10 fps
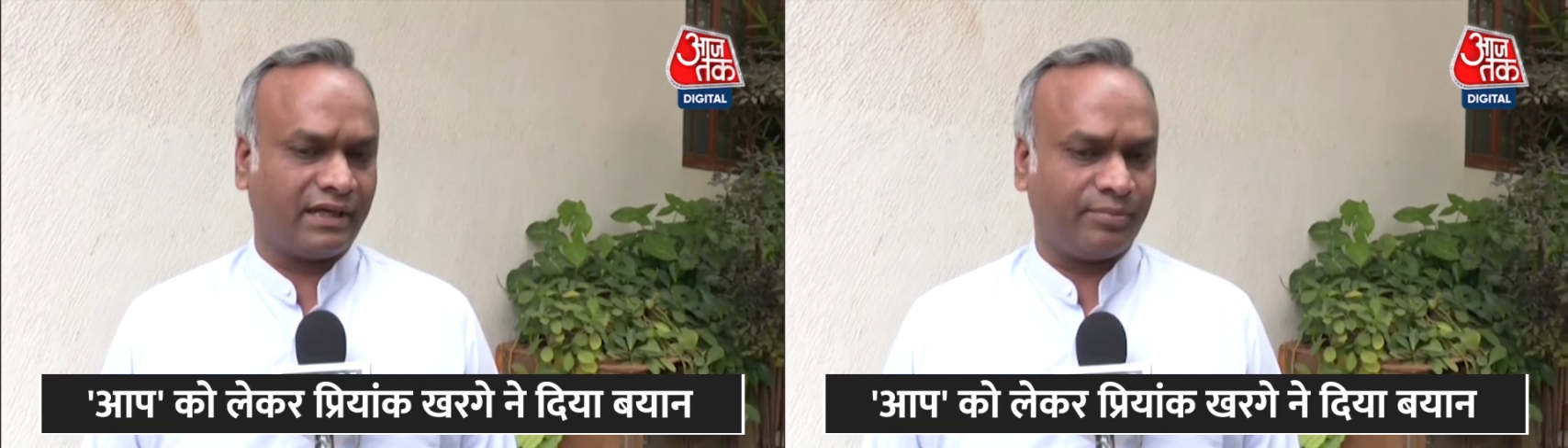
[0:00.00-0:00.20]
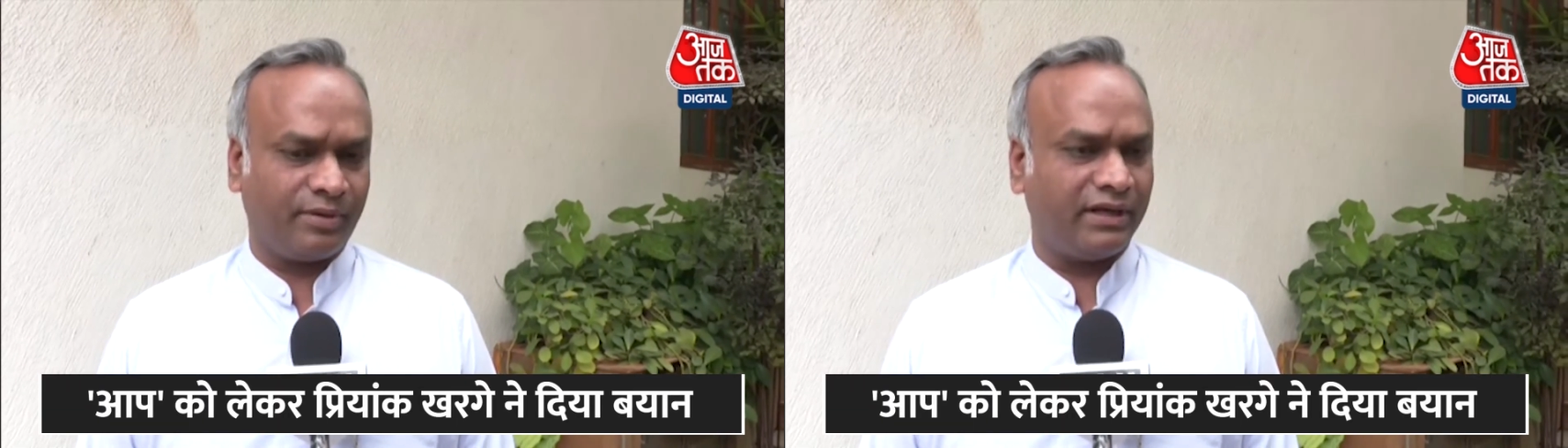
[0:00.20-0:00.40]

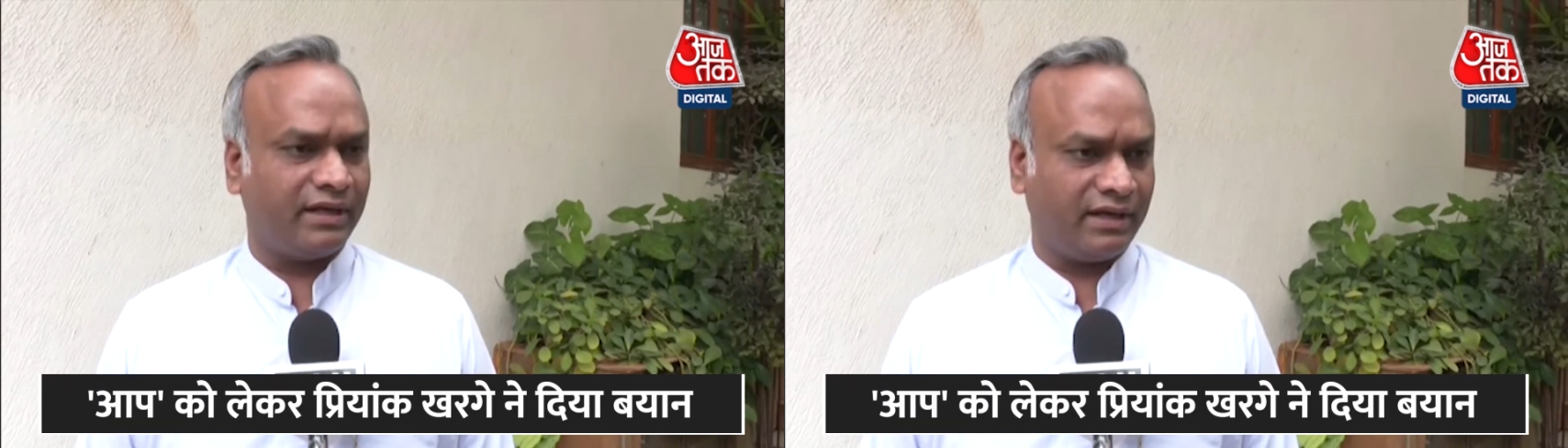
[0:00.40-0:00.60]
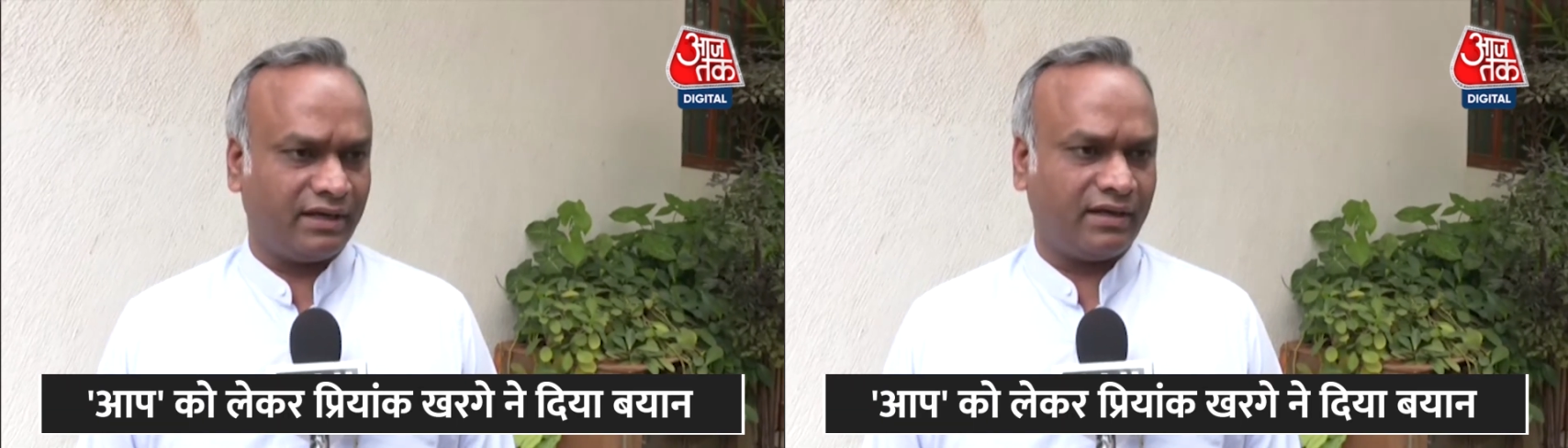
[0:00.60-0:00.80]
happening
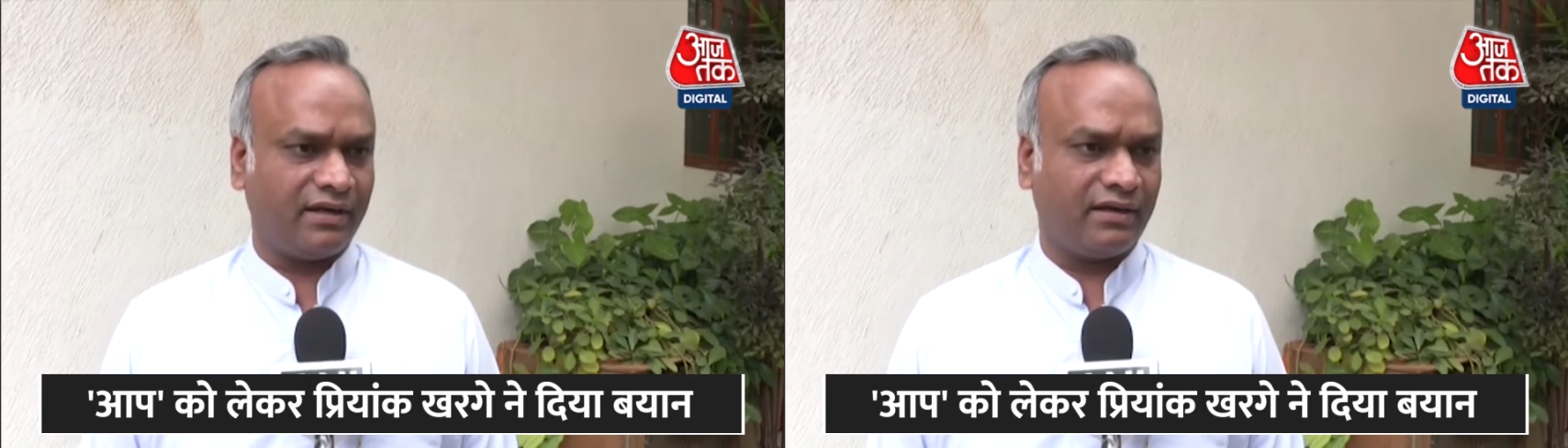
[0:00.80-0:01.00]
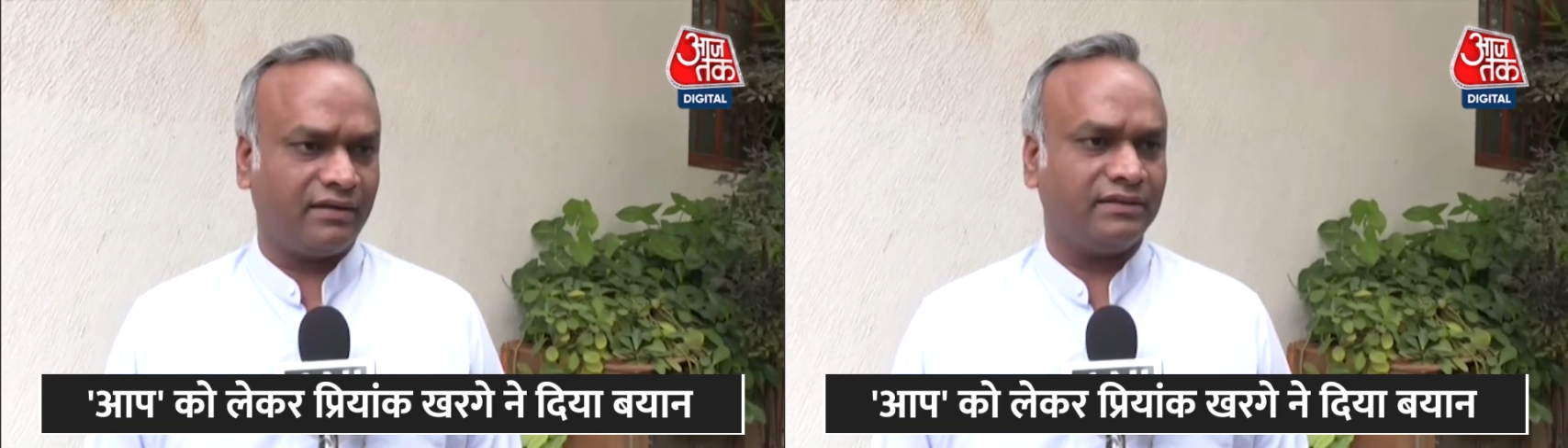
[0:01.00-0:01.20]
in
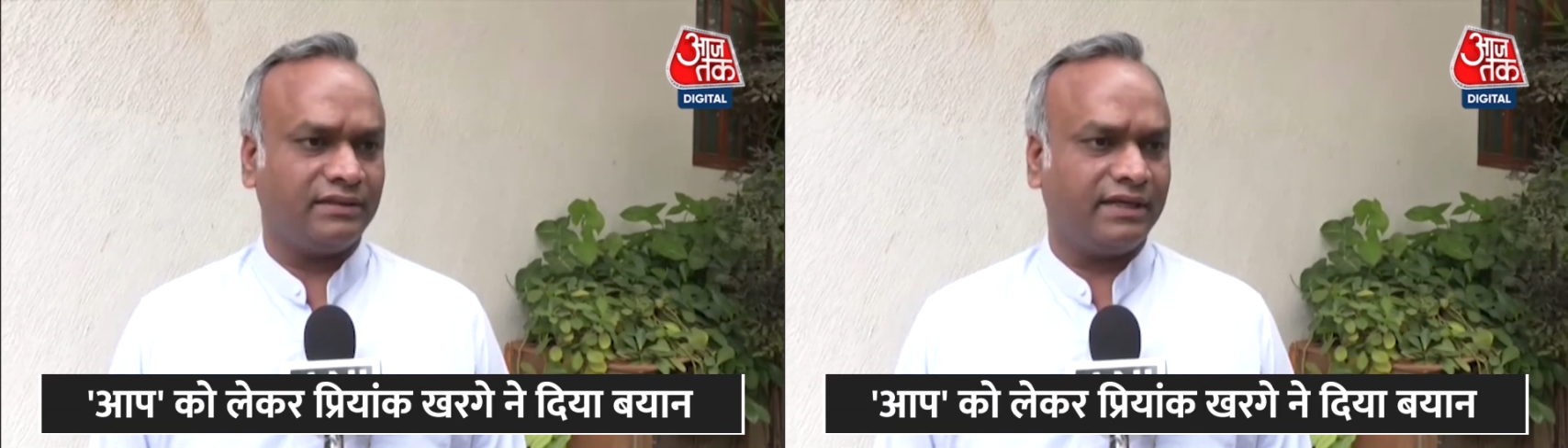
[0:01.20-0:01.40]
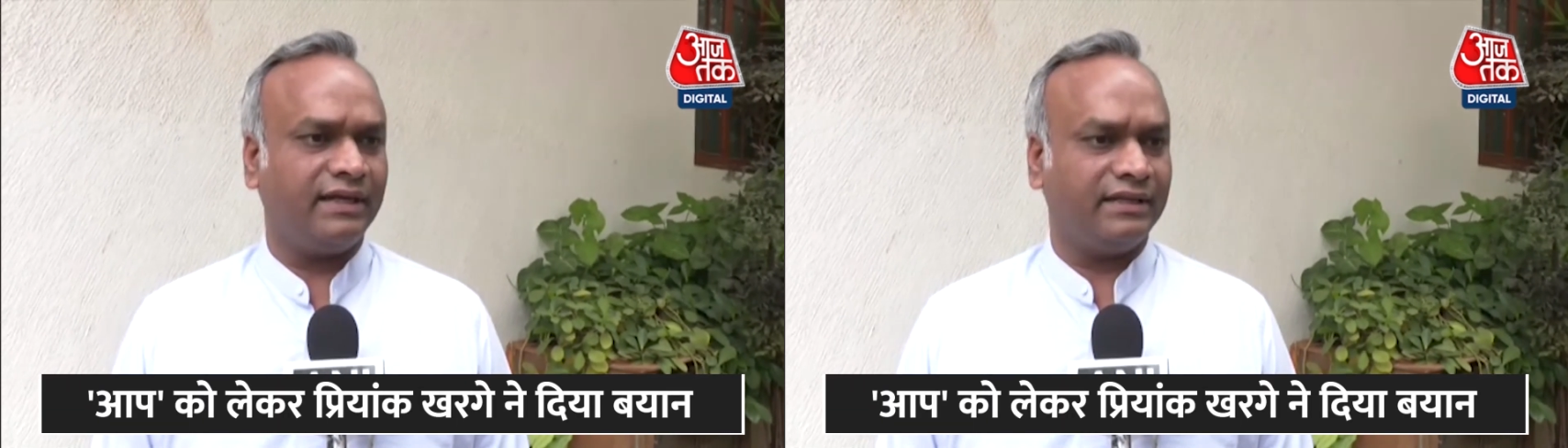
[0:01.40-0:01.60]
uh,
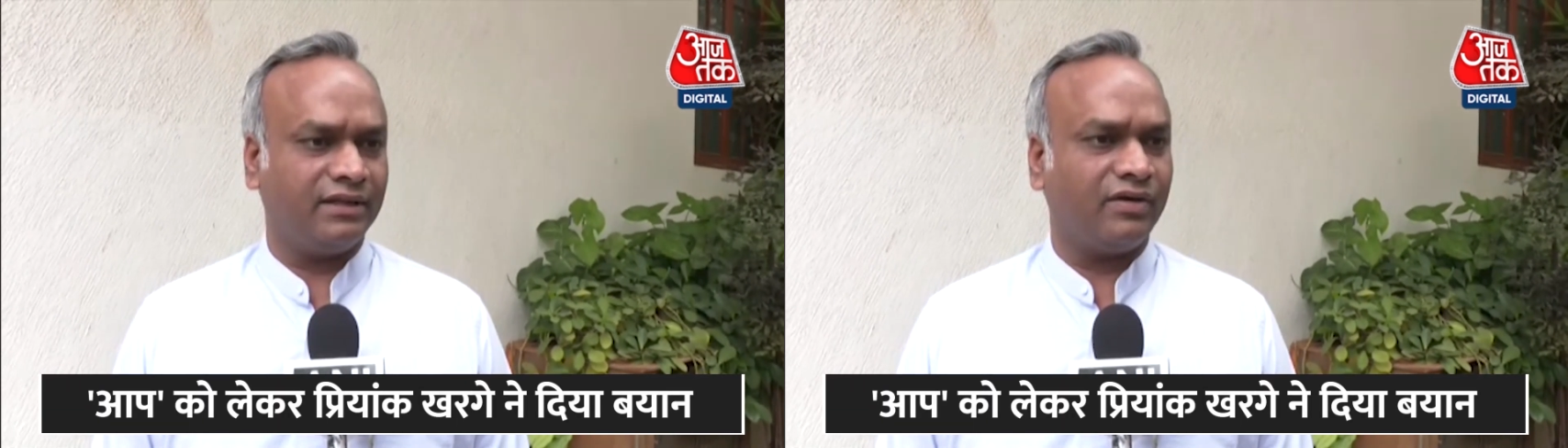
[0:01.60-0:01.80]
Delhi.